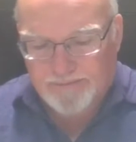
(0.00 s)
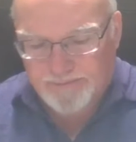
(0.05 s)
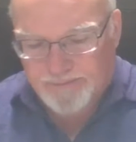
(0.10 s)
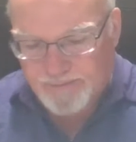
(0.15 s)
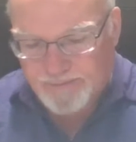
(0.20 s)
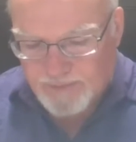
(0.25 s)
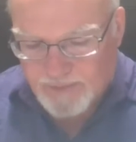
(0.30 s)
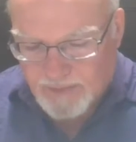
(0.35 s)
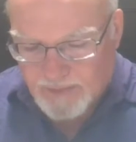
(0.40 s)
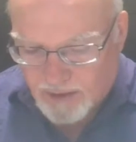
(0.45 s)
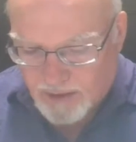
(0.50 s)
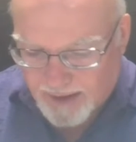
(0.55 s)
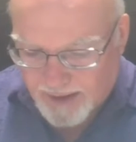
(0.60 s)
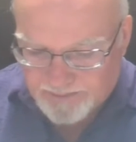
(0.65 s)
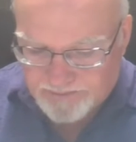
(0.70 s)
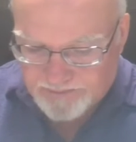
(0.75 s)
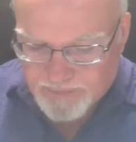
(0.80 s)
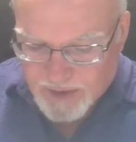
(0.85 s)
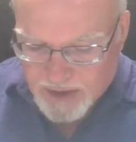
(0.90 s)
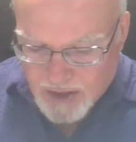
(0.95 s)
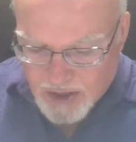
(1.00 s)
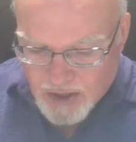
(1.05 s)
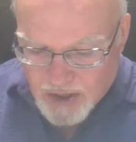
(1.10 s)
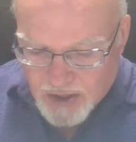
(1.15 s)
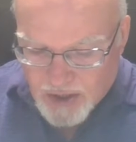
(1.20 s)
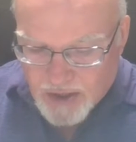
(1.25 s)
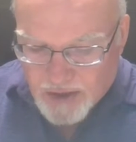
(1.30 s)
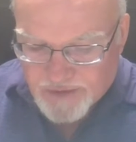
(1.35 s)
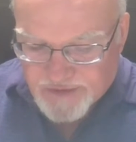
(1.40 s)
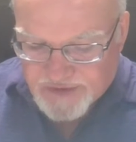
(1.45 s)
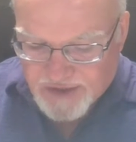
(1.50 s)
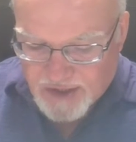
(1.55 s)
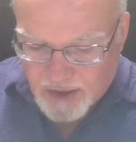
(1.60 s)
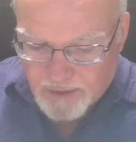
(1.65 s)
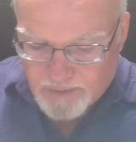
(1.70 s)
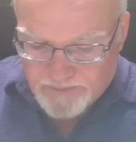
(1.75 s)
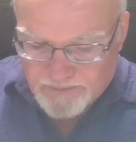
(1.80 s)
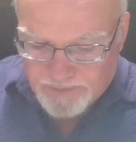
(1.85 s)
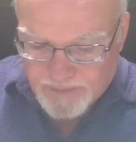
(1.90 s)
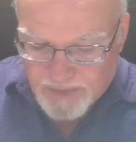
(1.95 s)
All right. So
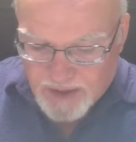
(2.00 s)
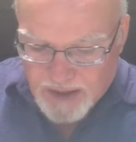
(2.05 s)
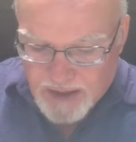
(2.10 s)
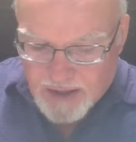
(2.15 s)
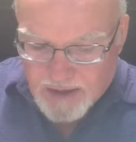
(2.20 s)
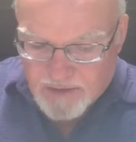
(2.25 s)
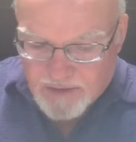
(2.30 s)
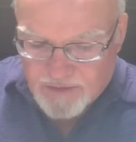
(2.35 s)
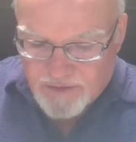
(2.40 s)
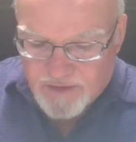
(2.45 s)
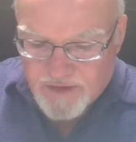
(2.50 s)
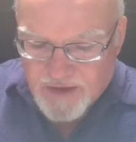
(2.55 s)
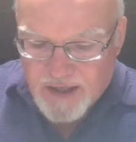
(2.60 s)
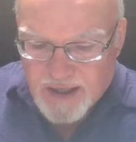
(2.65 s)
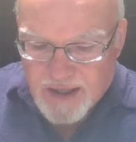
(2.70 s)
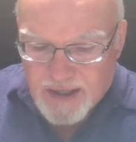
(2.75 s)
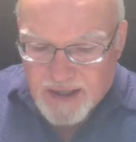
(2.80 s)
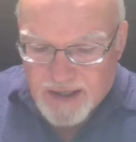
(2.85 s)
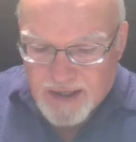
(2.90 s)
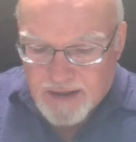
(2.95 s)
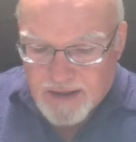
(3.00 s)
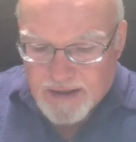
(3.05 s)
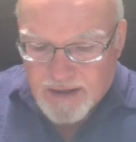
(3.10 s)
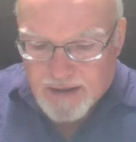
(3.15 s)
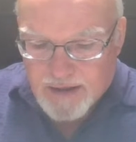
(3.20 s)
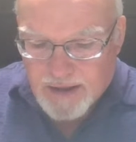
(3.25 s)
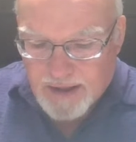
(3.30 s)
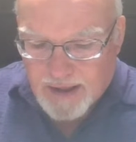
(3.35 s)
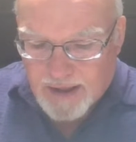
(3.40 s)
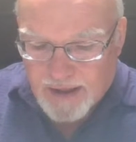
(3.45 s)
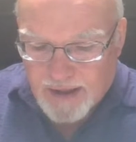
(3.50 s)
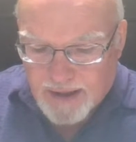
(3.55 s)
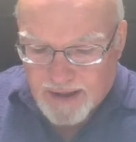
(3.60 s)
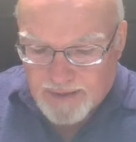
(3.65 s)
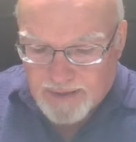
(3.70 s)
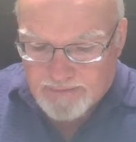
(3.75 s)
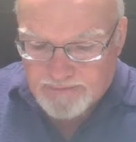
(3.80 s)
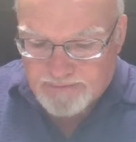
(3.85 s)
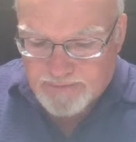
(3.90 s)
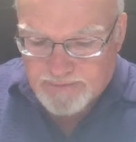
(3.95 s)
then I'm
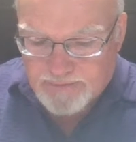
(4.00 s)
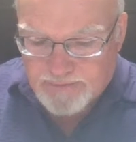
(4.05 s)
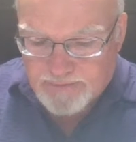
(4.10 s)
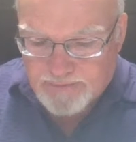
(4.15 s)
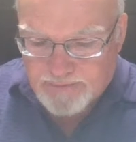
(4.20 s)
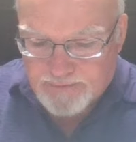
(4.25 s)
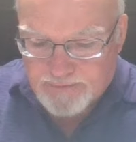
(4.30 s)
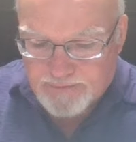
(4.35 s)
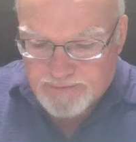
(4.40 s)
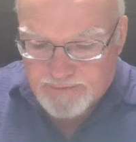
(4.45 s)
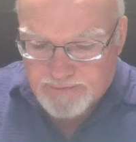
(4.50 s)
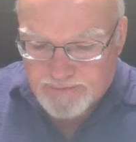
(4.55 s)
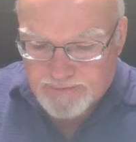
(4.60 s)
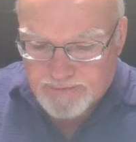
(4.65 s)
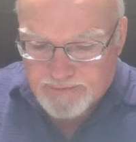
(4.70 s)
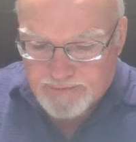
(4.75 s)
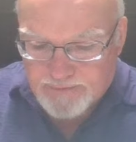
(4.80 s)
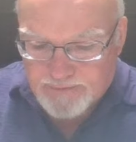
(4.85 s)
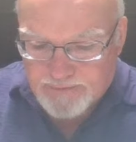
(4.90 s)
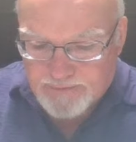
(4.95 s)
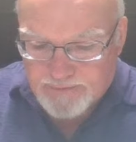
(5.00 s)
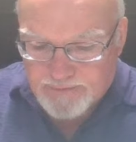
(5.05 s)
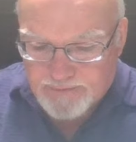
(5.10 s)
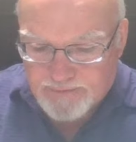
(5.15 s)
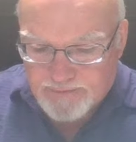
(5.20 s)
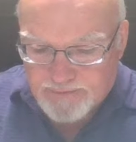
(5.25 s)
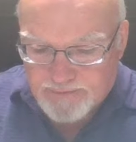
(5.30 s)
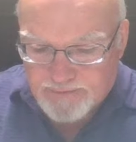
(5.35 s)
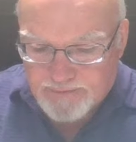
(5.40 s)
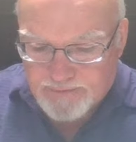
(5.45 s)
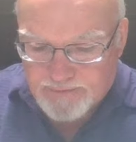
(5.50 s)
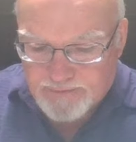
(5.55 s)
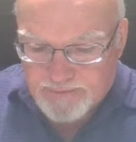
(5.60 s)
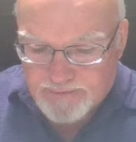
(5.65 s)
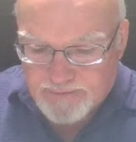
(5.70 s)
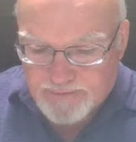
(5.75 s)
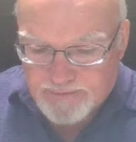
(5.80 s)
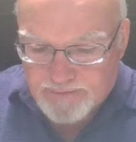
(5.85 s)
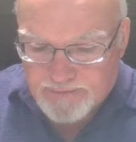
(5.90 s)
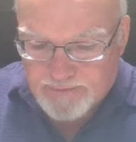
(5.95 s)
going to come back to that one. There is
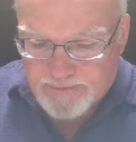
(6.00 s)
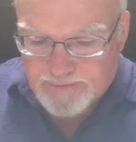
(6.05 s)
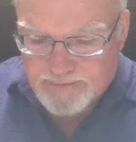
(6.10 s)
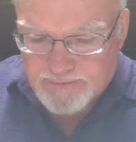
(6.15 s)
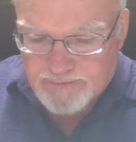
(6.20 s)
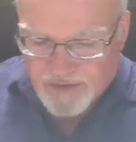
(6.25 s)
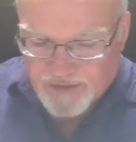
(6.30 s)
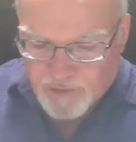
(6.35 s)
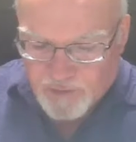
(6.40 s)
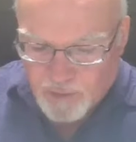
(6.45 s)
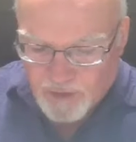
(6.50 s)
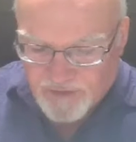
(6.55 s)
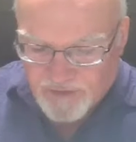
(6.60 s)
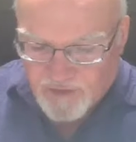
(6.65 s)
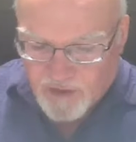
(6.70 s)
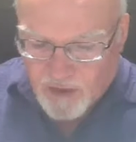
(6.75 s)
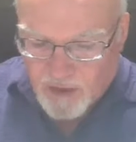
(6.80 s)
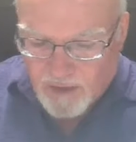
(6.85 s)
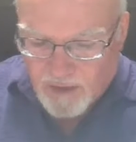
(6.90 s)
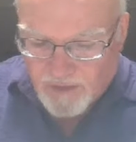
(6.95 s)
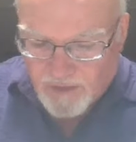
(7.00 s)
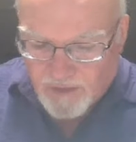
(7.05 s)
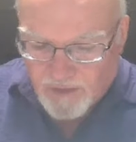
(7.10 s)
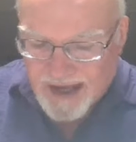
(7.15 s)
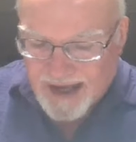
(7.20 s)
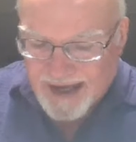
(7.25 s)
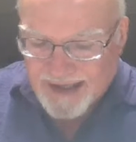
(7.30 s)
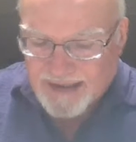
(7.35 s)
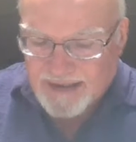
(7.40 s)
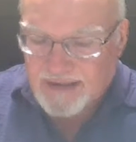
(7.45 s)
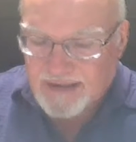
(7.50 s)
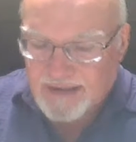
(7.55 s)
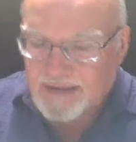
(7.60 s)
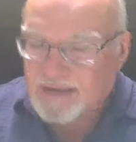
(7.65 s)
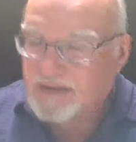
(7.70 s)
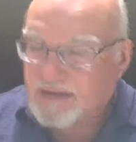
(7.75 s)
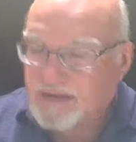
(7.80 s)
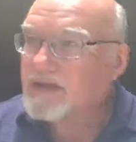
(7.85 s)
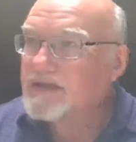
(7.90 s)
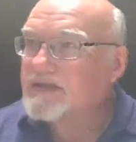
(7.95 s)
what's called the idealist
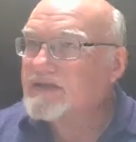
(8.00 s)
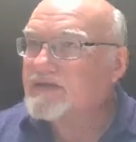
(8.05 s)
view.